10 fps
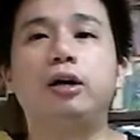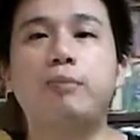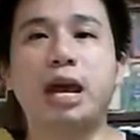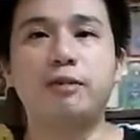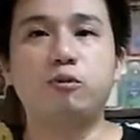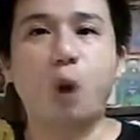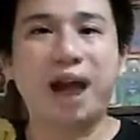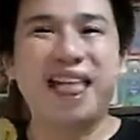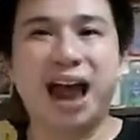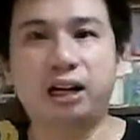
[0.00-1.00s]
pay him
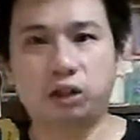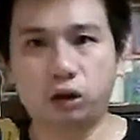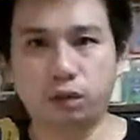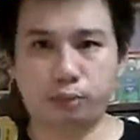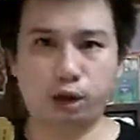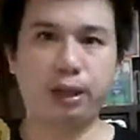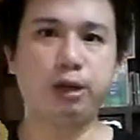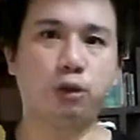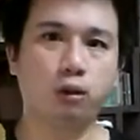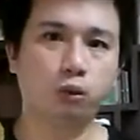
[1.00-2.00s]
$100 per
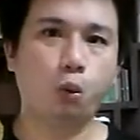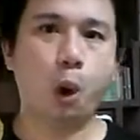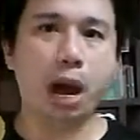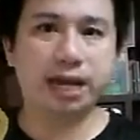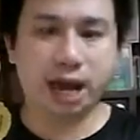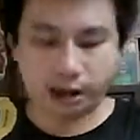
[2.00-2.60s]
video. Why